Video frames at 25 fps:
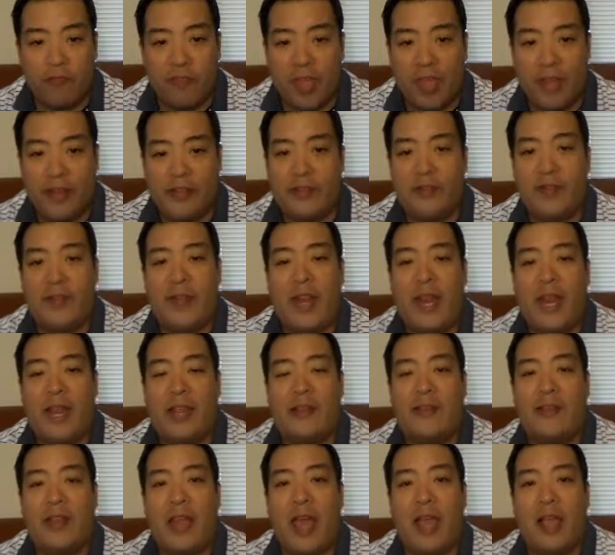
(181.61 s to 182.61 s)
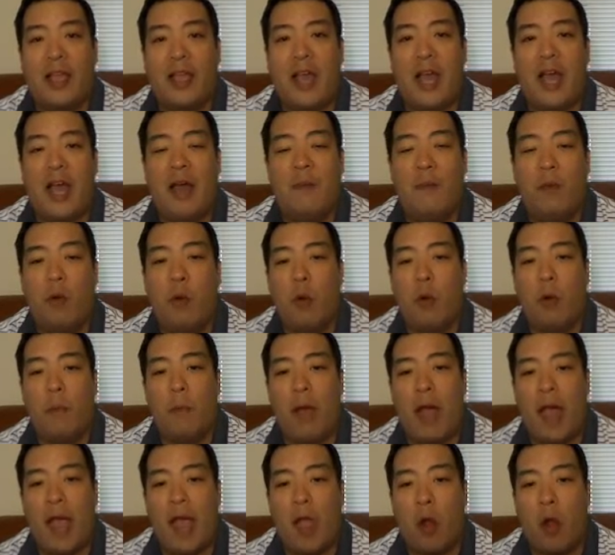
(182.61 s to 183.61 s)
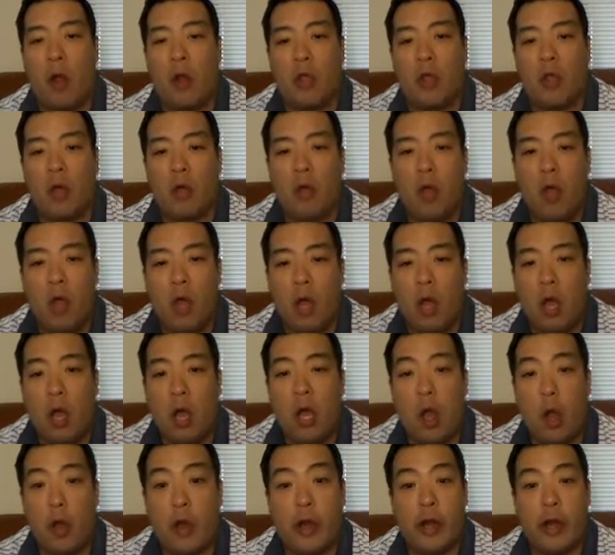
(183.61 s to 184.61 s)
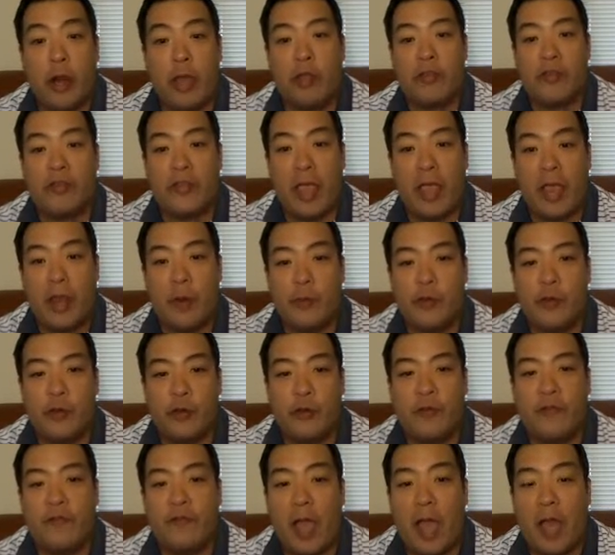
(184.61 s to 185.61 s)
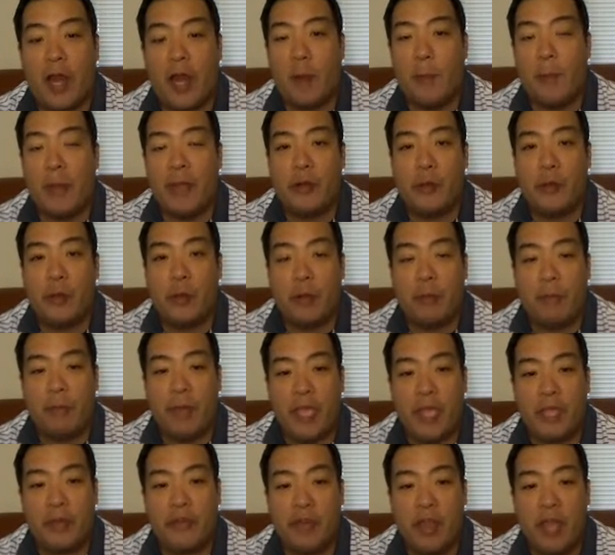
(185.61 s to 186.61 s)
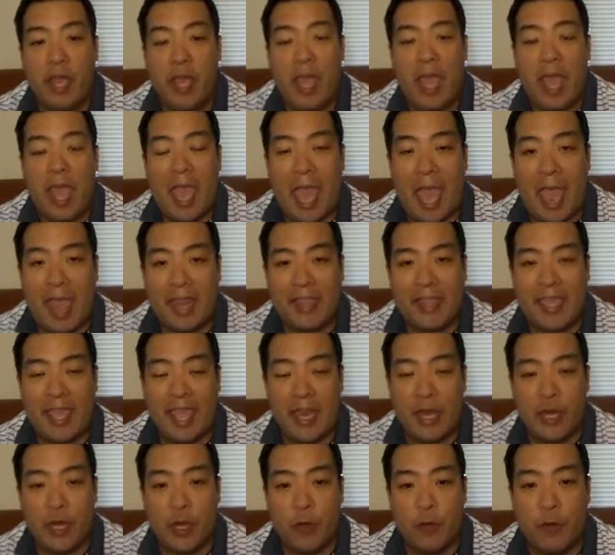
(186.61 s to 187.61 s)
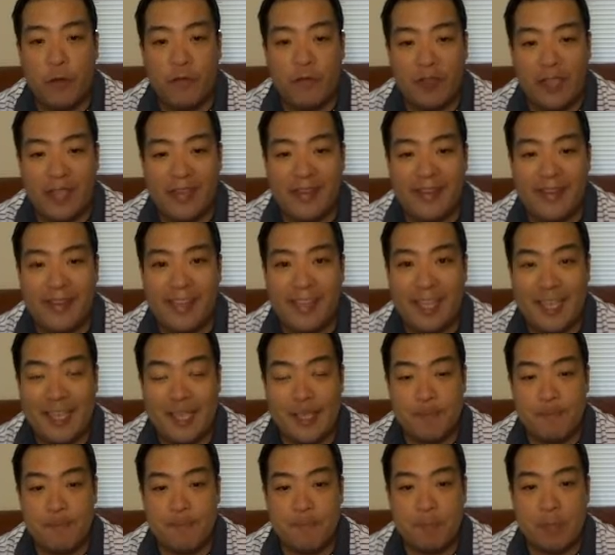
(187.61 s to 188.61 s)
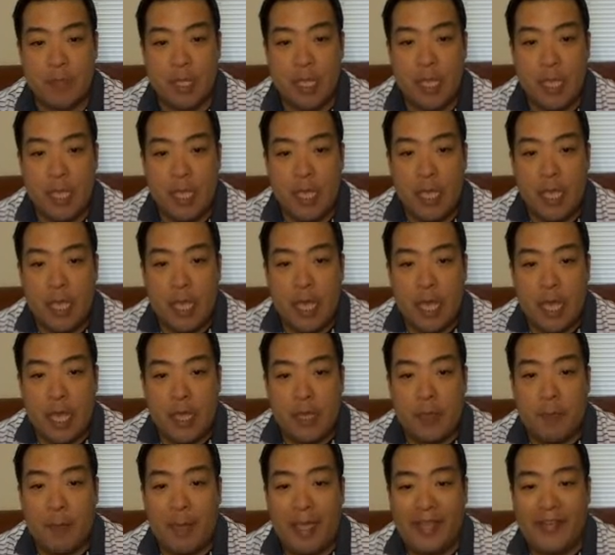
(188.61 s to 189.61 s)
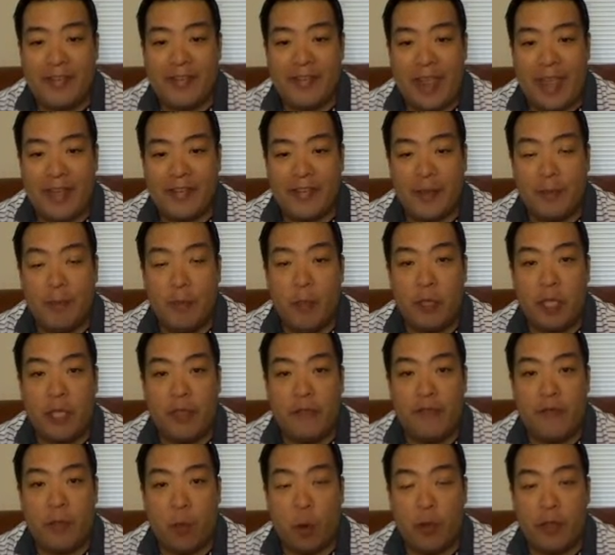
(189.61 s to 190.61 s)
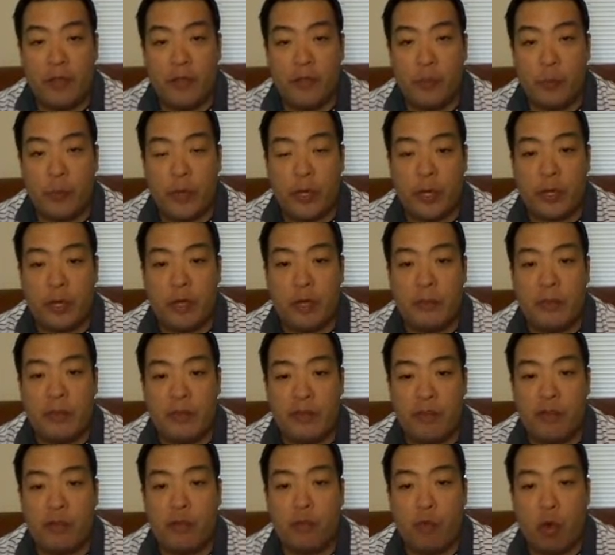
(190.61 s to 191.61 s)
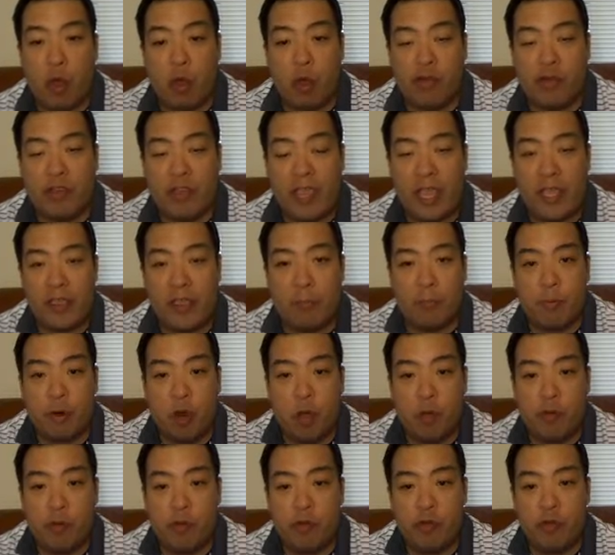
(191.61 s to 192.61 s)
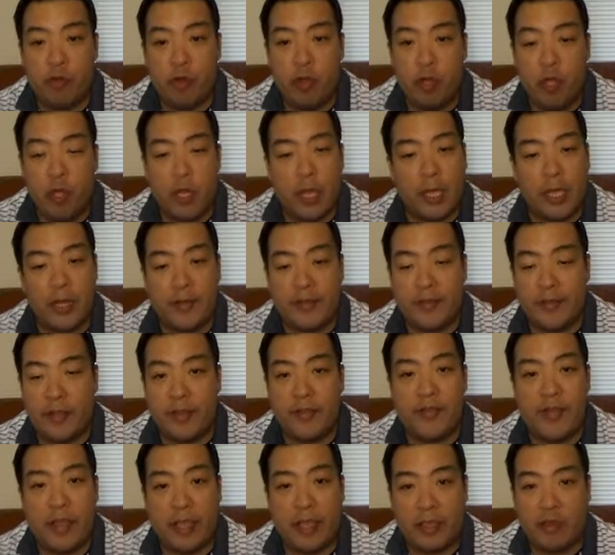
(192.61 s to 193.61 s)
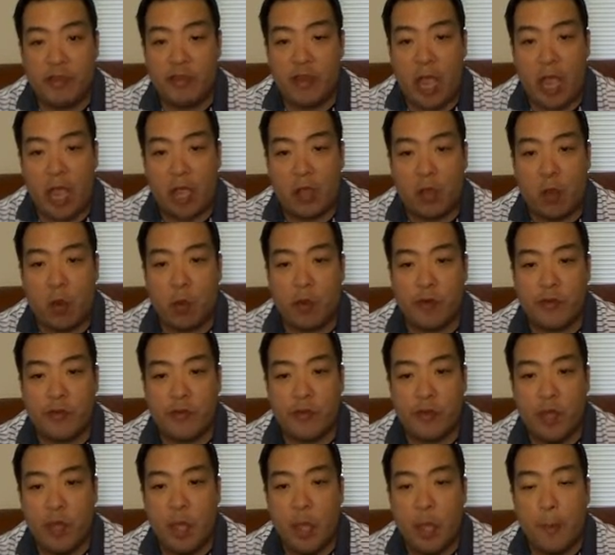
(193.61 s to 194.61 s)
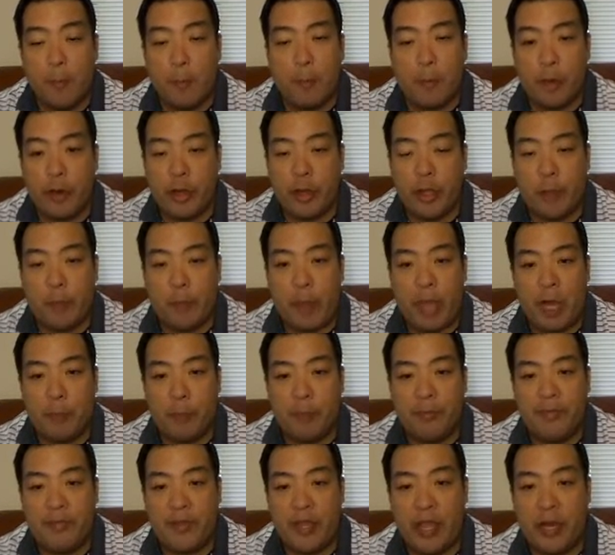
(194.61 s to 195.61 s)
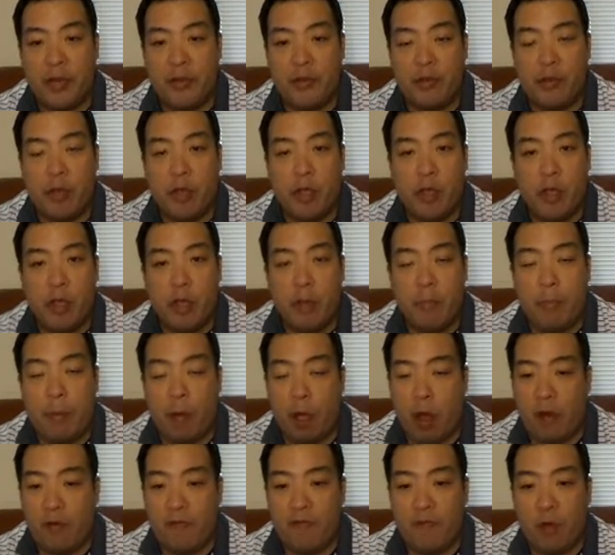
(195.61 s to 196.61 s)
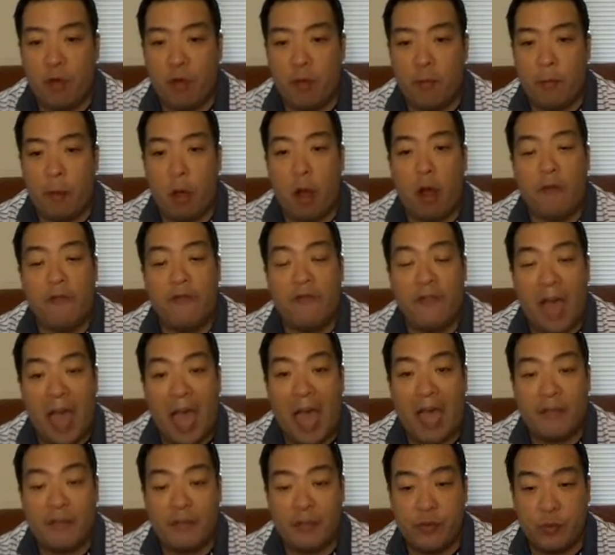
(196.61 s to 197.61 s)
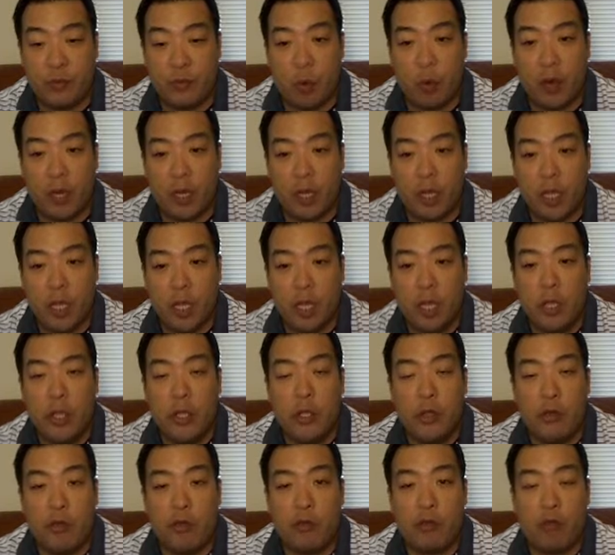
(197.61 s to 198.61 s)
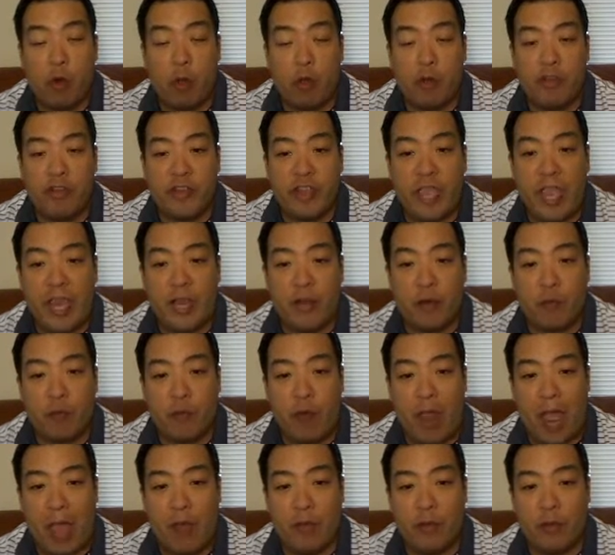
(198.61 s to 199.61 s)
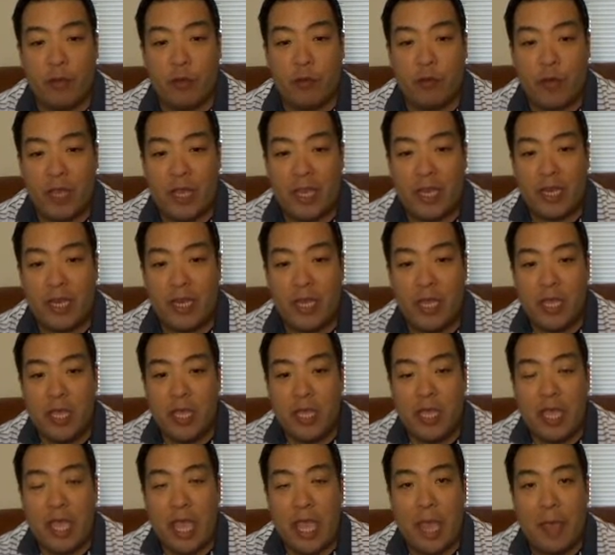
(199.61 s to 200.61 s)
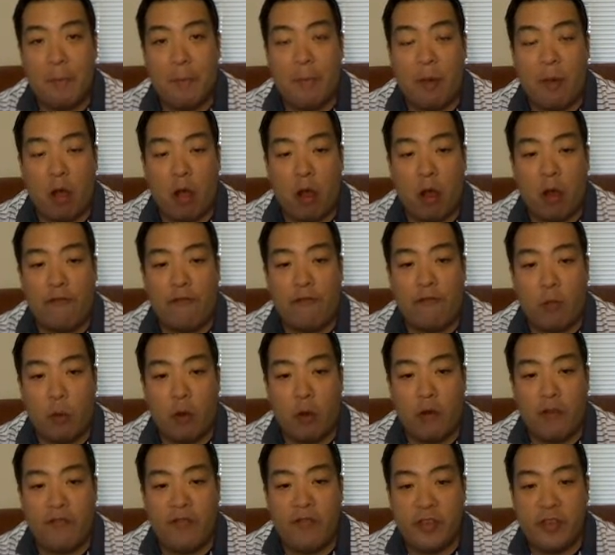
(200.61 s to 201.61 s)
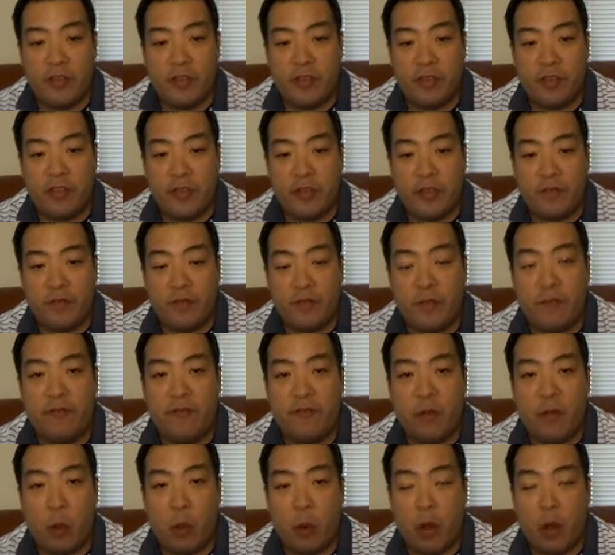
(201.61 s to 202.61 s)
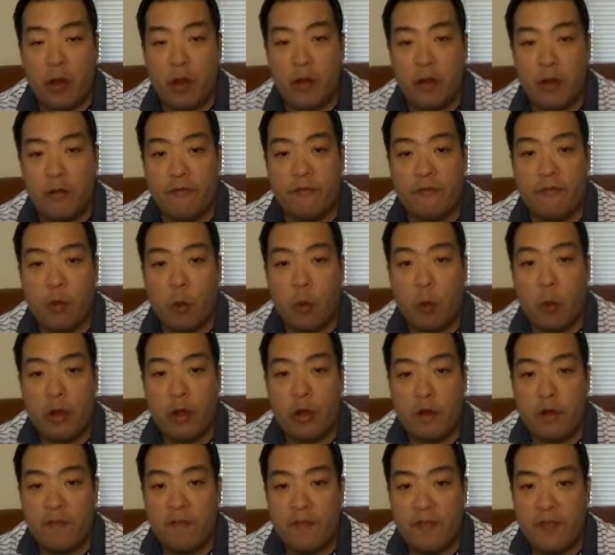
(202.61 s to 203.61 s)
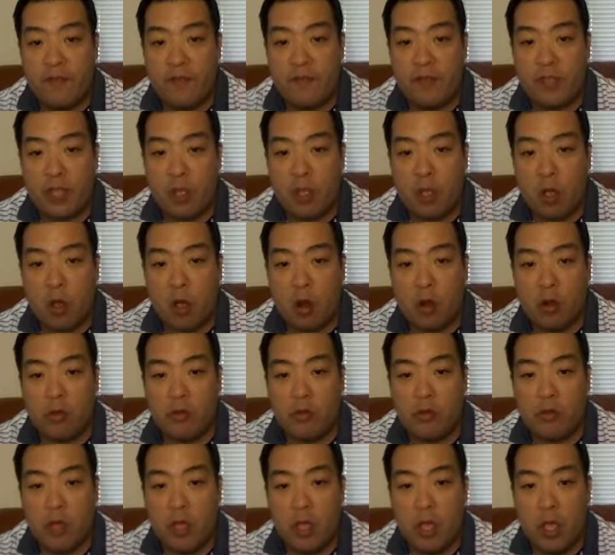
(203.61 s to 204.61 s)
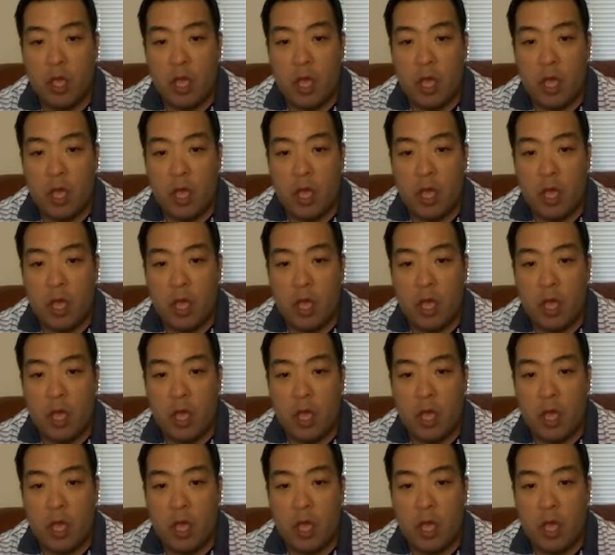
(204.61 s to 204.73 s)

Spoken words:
the FantasyFanatics.com or my article on another site, which you can find on my Twitter page at KendoVT. The main stats I'm looking for this week are going to be strokes gained approach, like I said, second shot course, birdie or better percentage, par 5 scoring, strokes gained around the green, and par 4 efficiency from 400 to 450 yards.